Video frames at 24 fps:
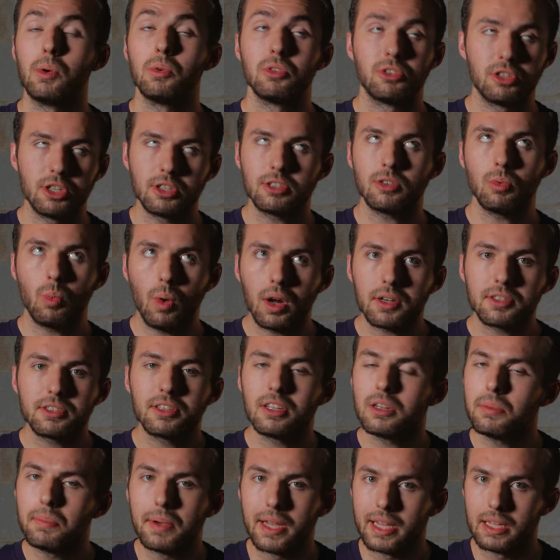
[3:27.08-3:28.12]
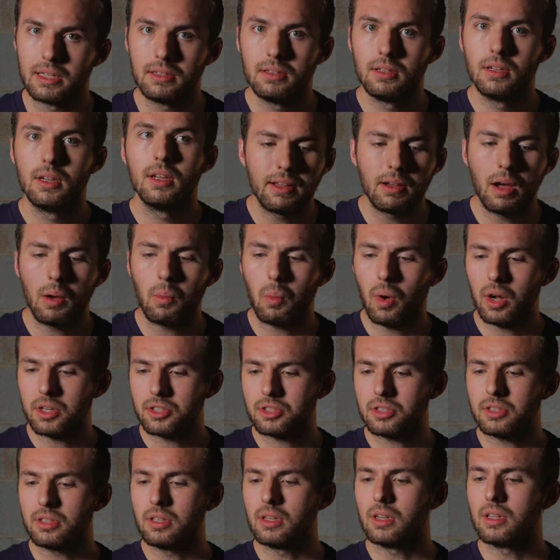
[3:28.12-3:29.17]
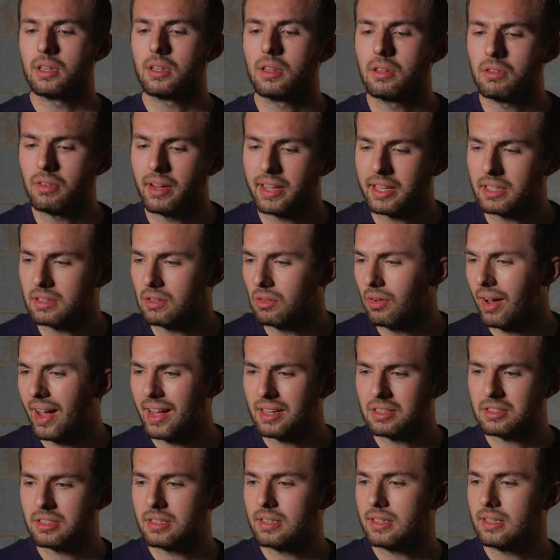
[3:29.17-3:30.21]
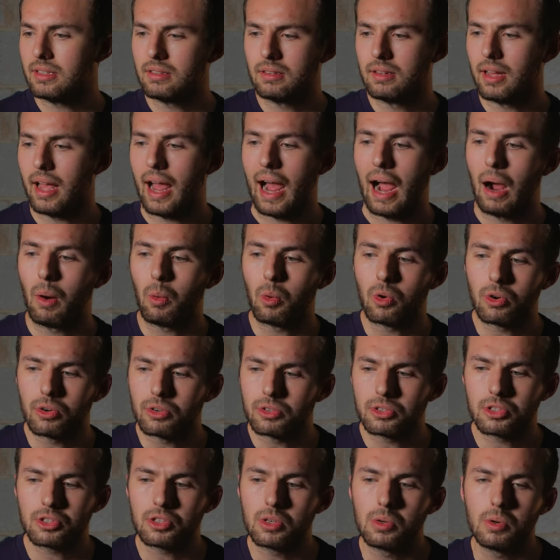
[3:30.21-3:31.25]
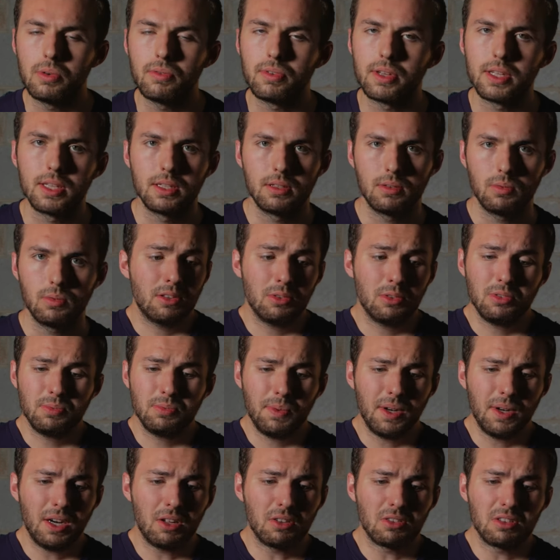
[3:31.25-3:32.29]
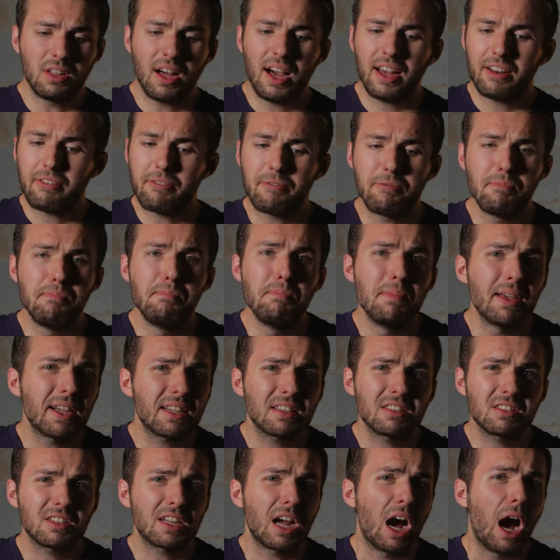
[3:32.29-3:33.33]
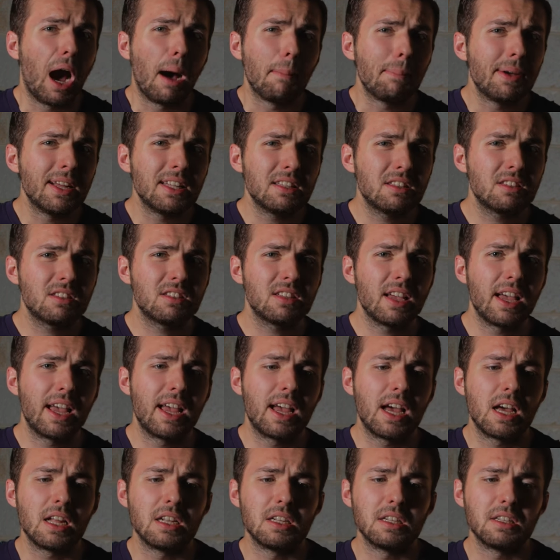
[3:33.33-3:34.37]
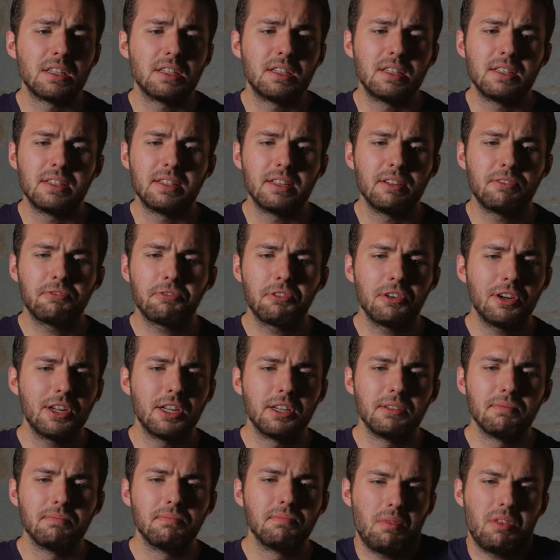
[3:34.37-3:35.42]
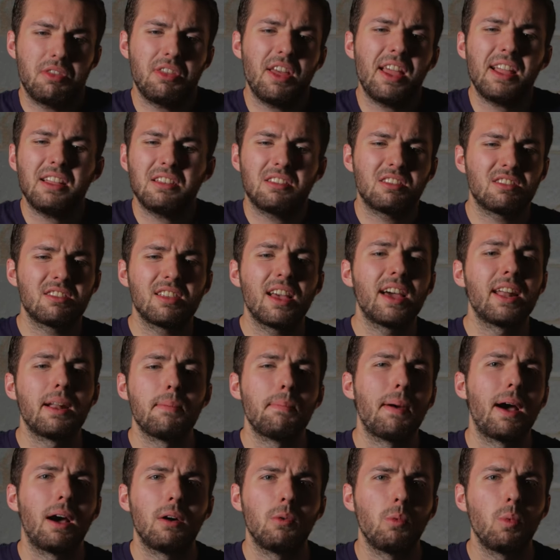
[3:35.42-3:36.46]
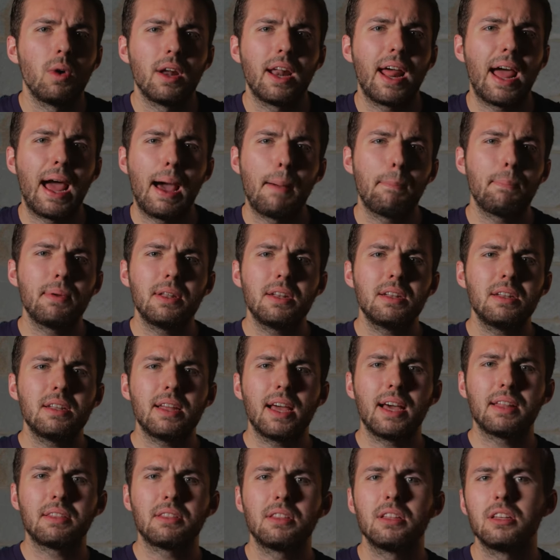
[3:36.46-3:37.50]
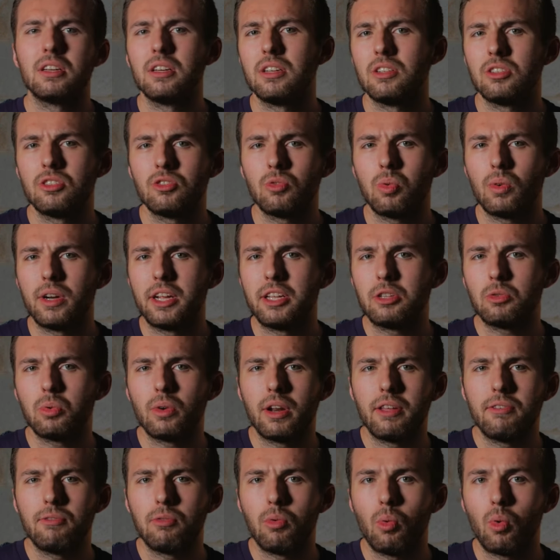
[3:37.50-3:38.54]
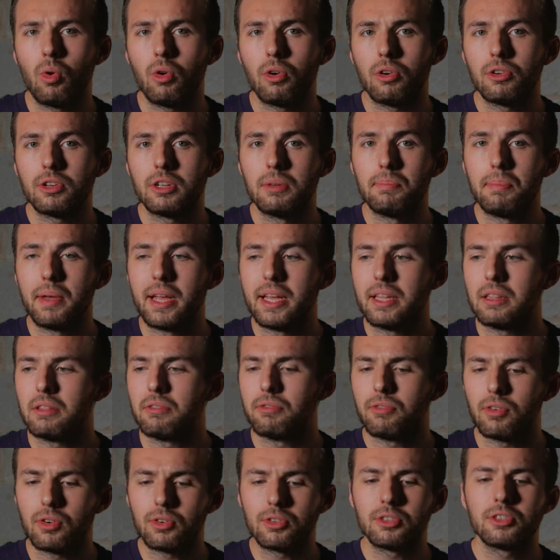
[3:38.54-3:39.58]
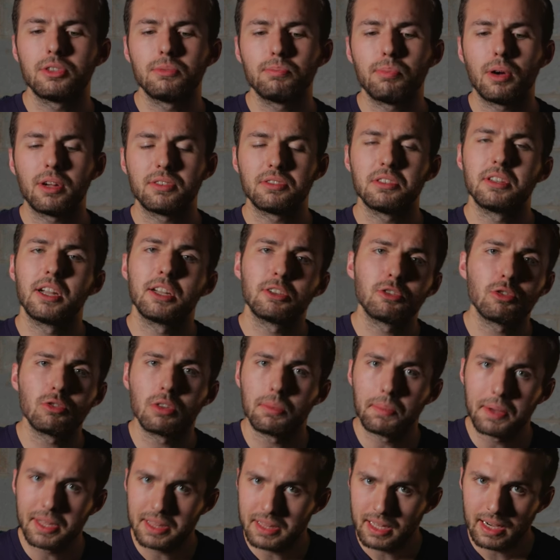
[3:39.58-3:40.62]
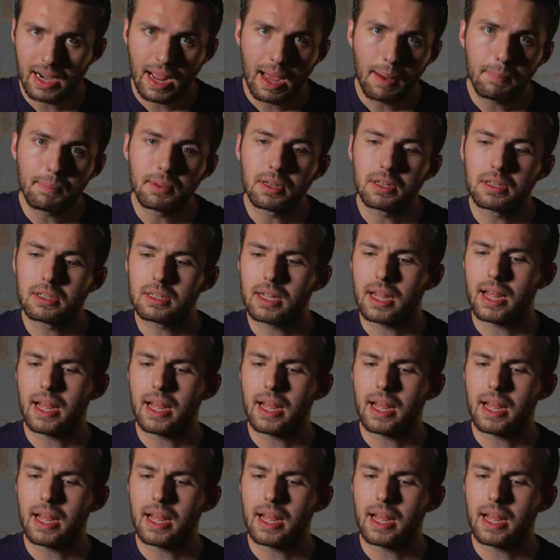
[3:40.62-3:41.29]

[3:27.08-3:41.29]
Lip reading: It was just to watch the debate. I watched the last hour or so of it. There's been a lot of mixed comments and different things said about what happened at the 2024 debate, the first presidential debate that happened.